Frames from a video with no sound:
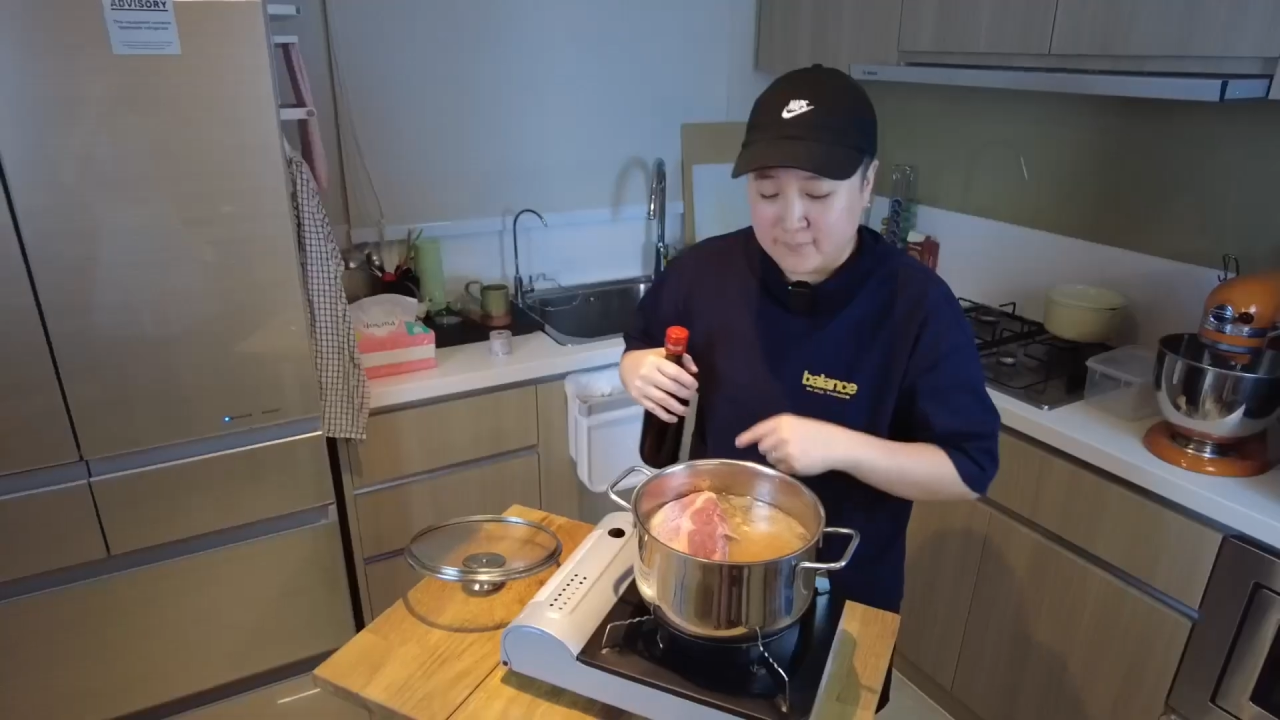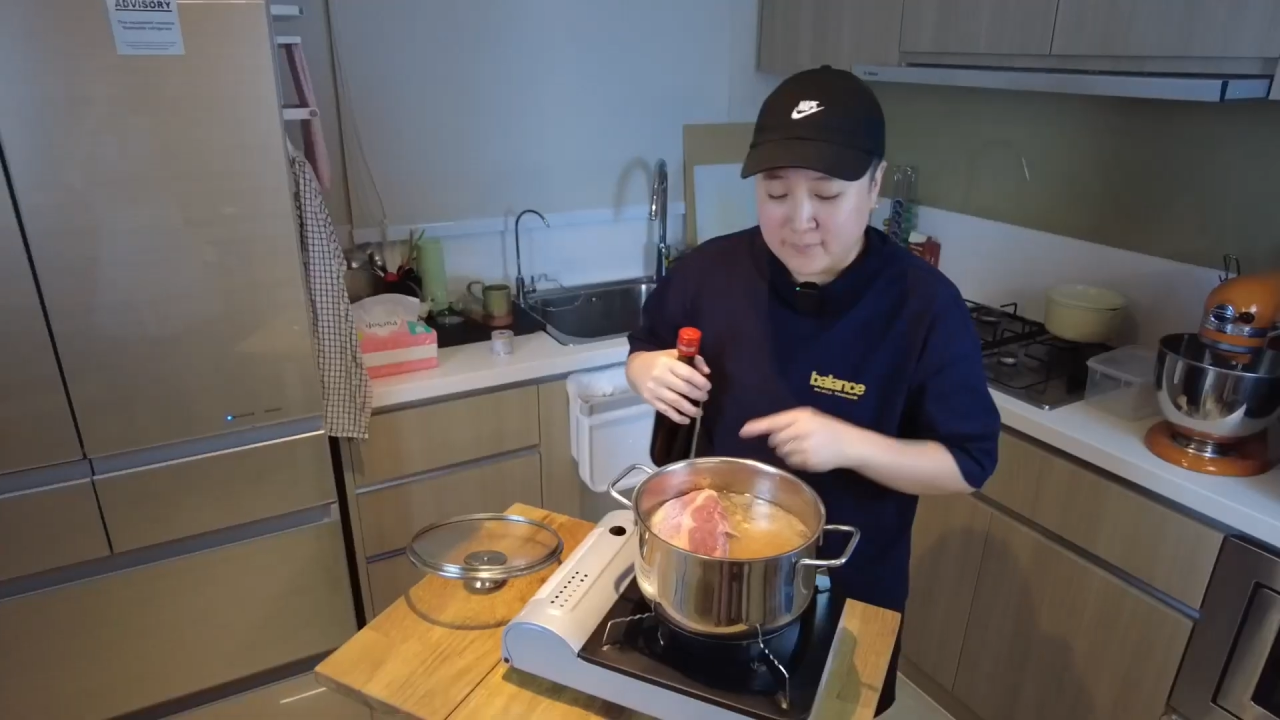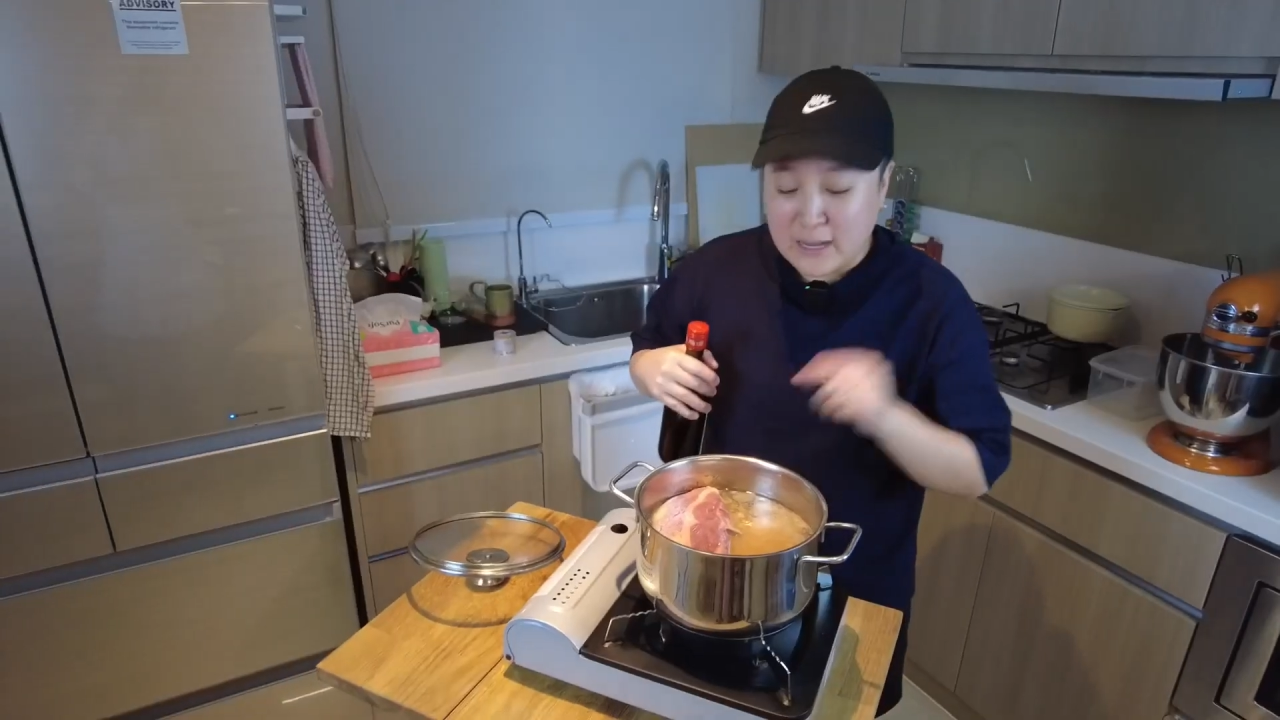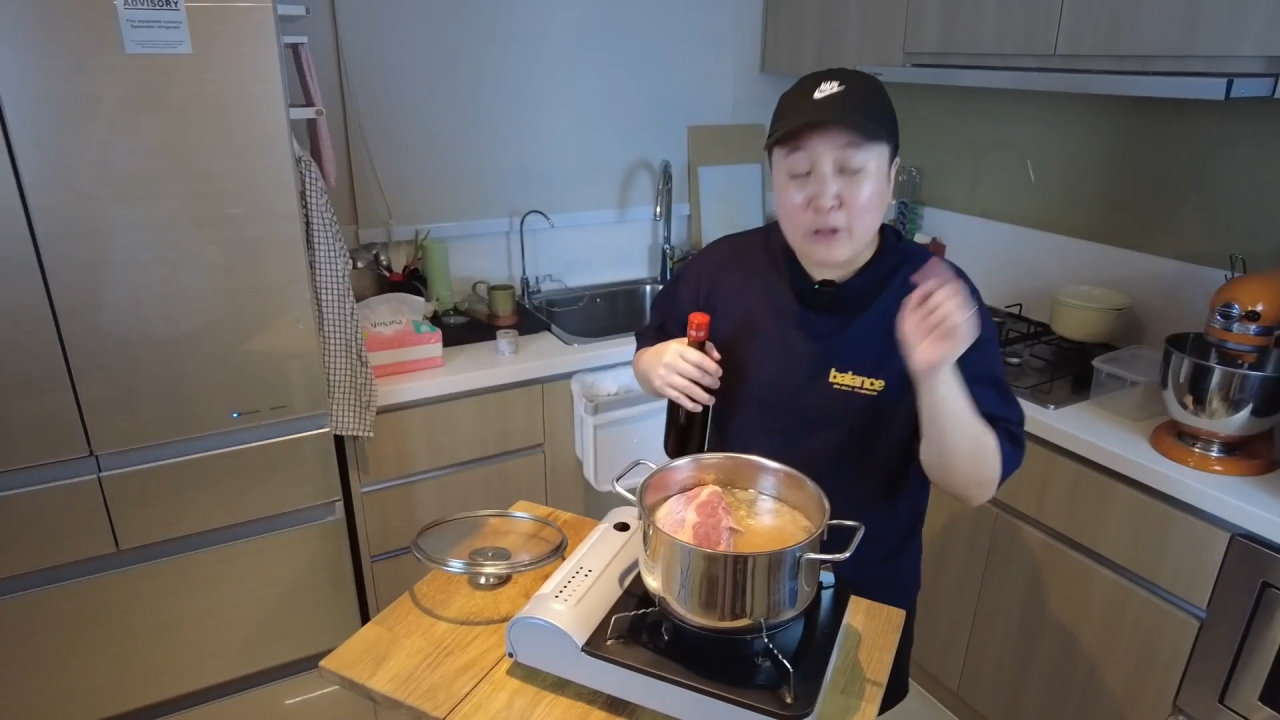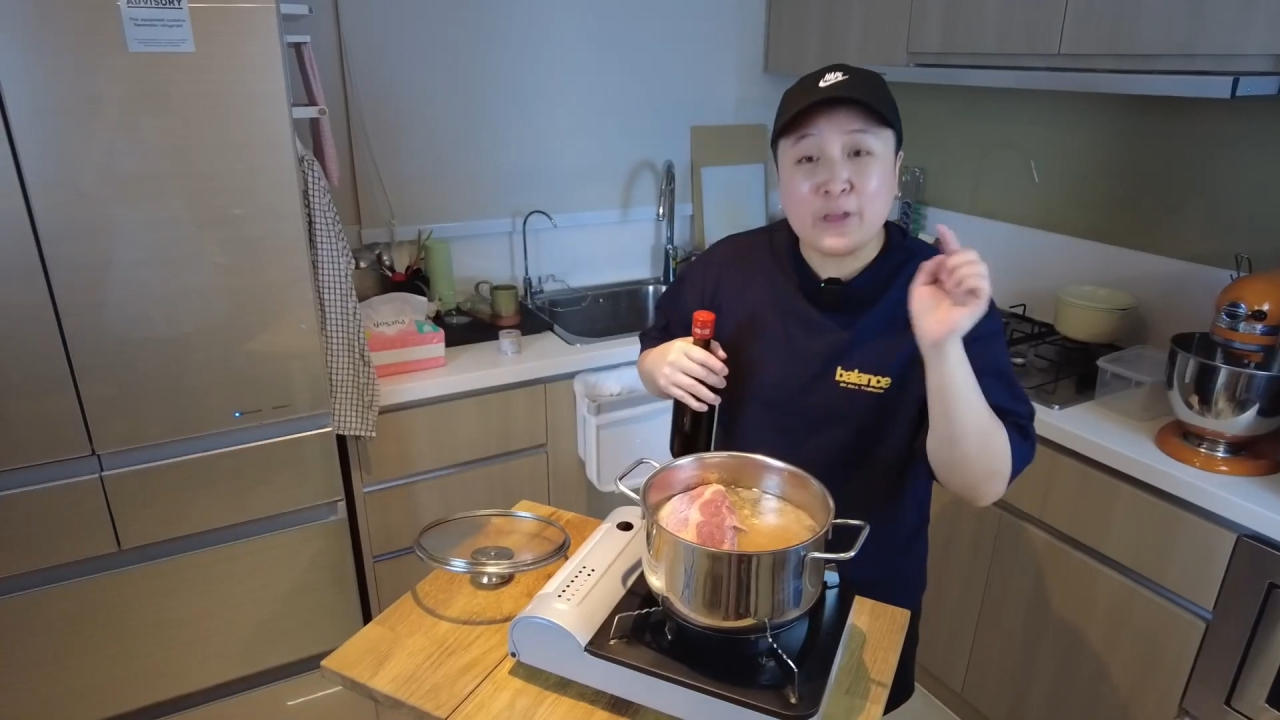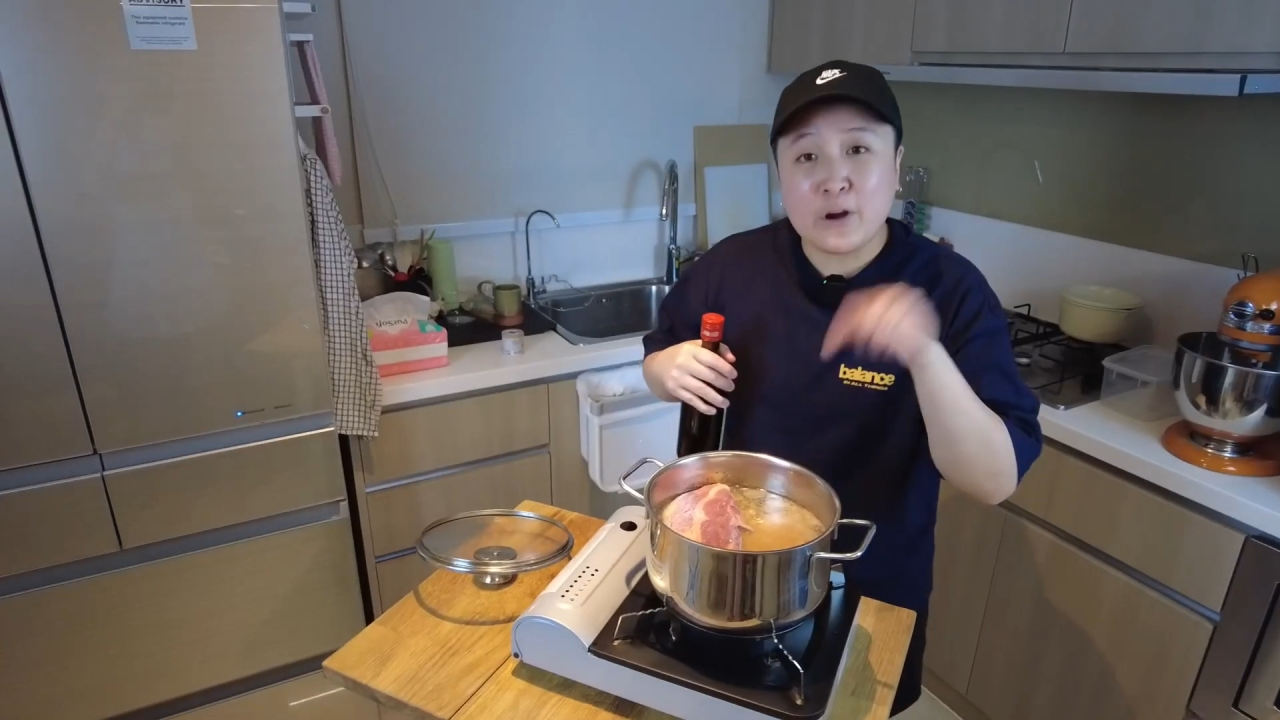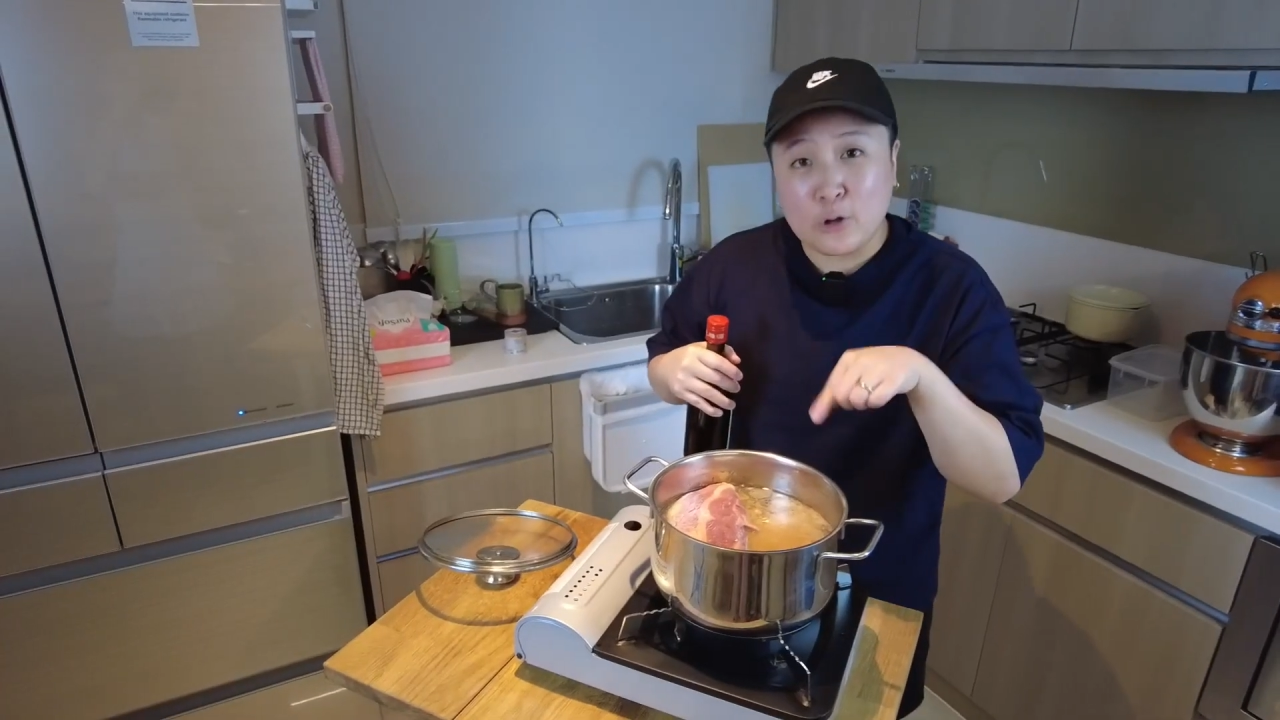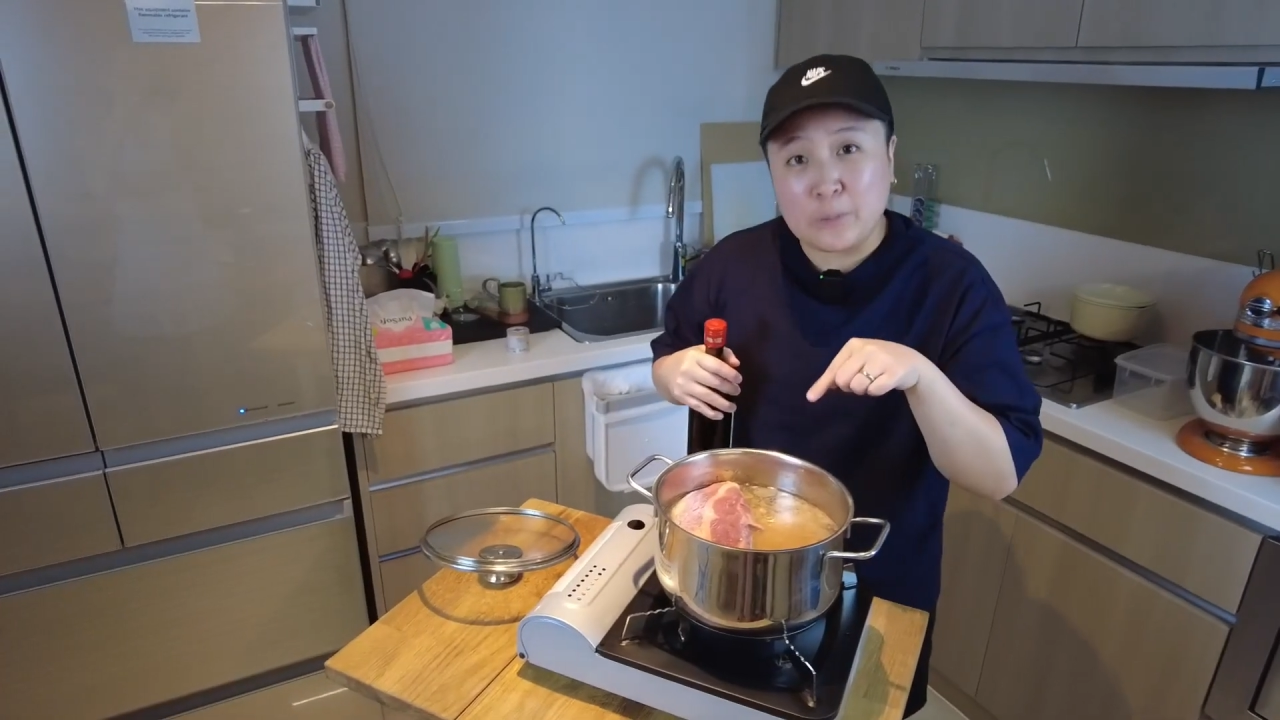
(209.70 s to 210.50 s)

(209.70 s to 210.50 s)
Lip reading: Now that all the